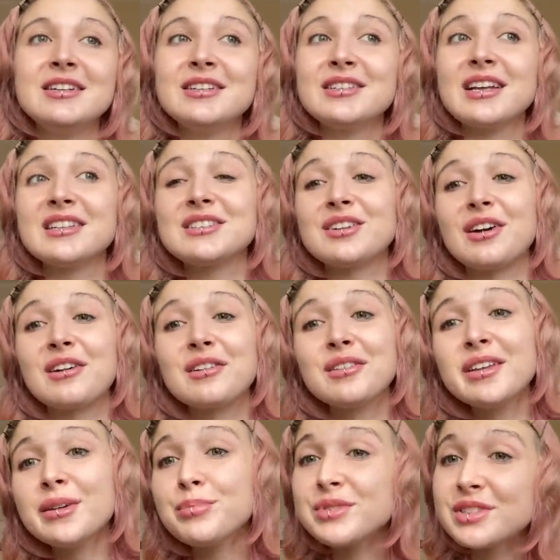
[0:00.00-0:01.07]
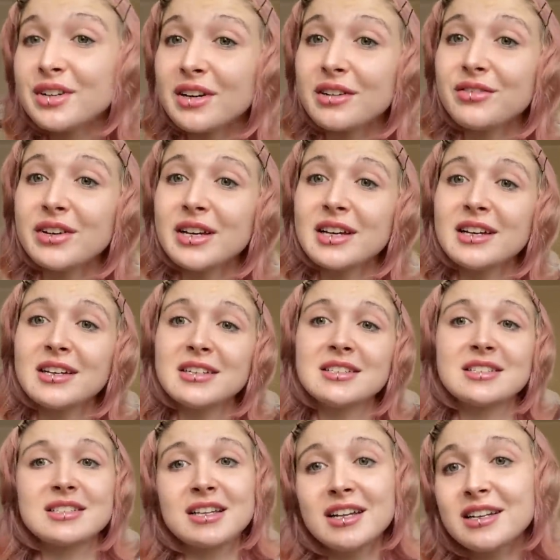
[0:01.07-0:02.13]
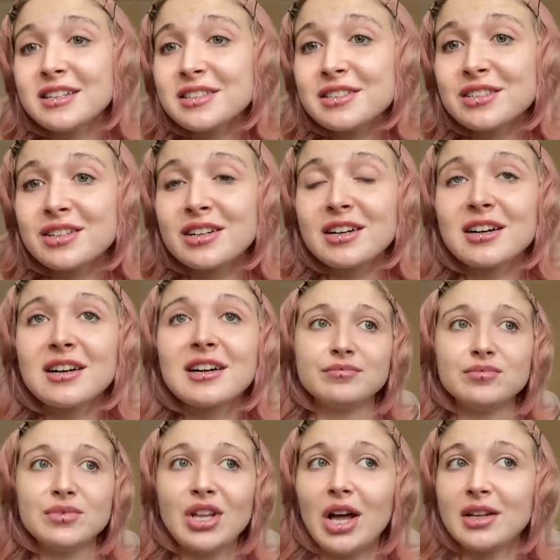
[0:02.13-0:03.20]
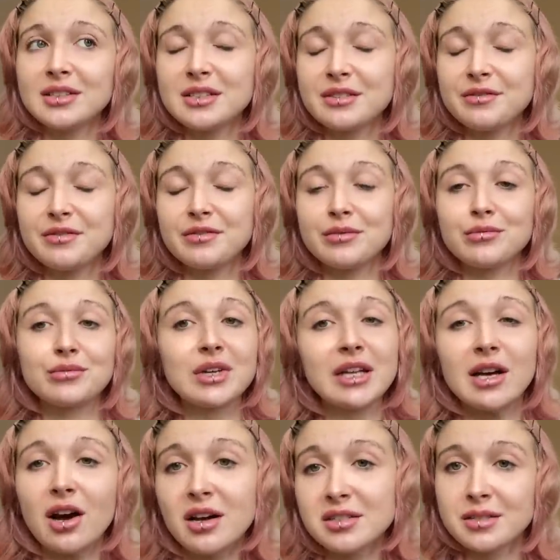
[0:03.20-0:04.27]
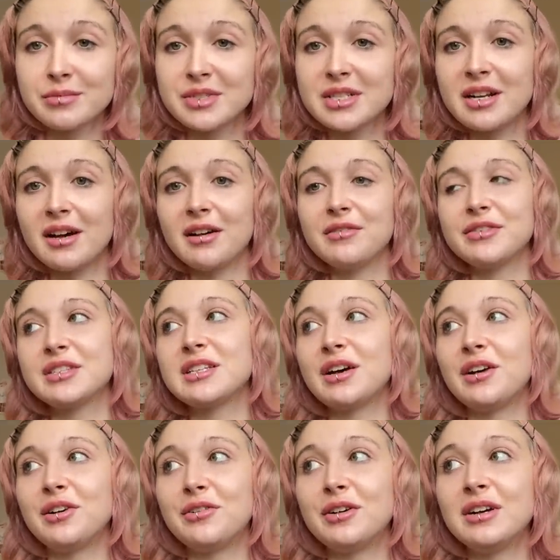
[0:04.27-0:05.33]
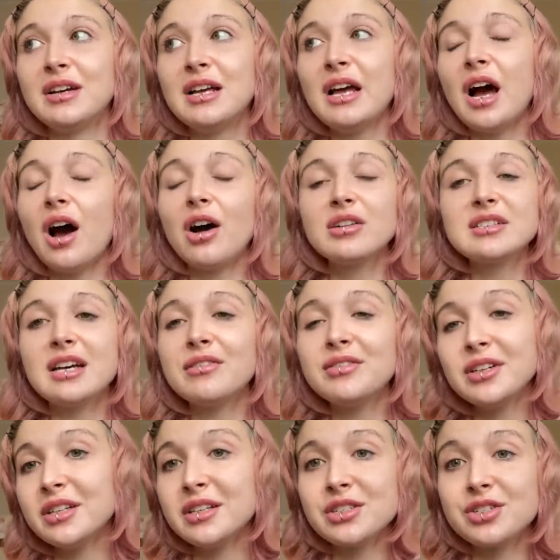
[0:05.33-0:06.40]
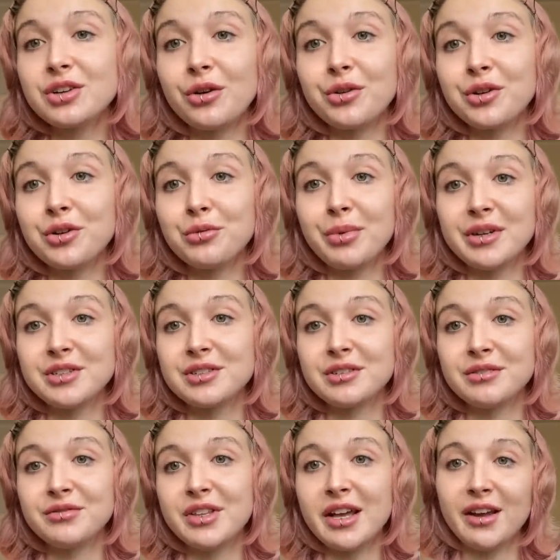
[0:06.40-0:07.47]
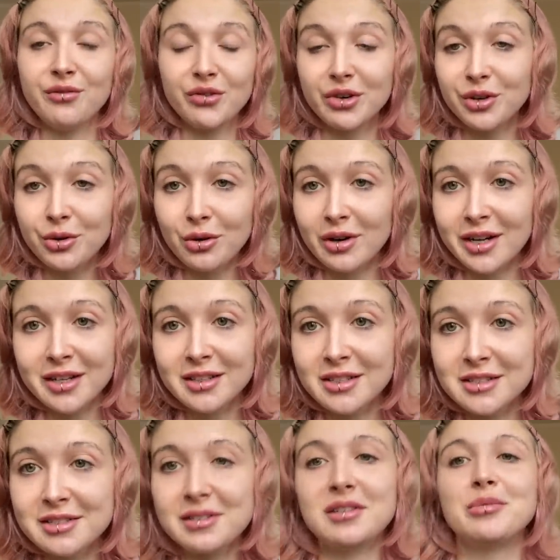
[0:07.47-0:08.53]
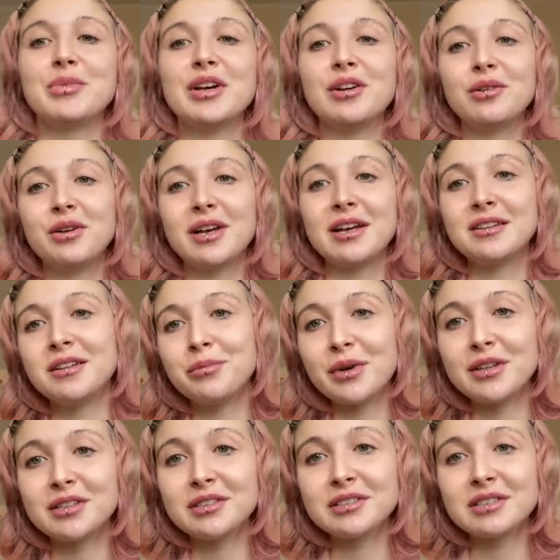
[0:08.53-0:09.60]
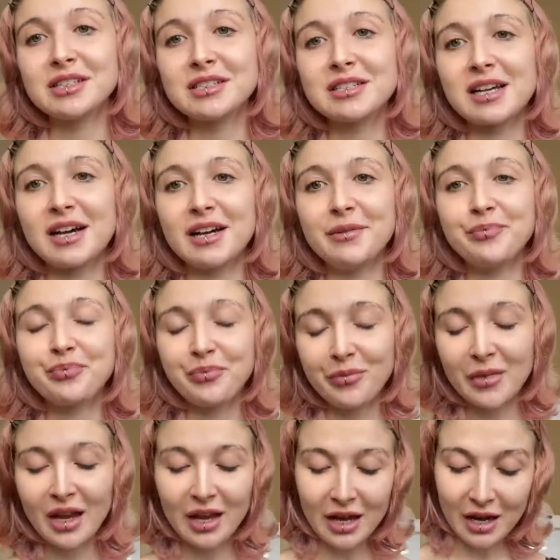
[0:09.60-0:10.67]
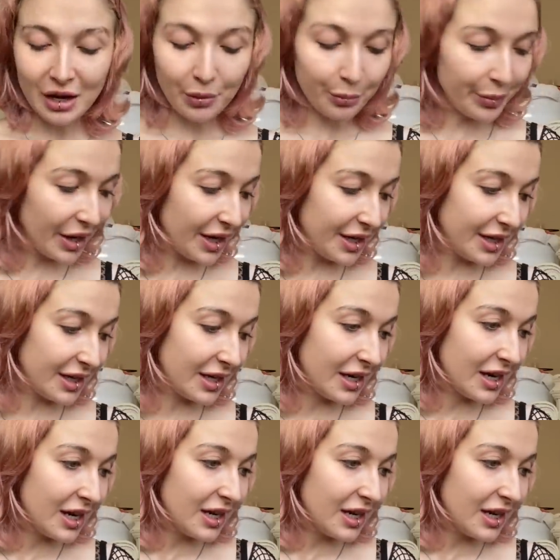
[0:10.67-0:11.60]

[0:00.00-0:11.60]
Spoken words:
Deadstock Lip Service, Sinister, lots of really awesome stuff. So I'll definitely show you a bunch of the inventory that's going to be going in the bundles this time. But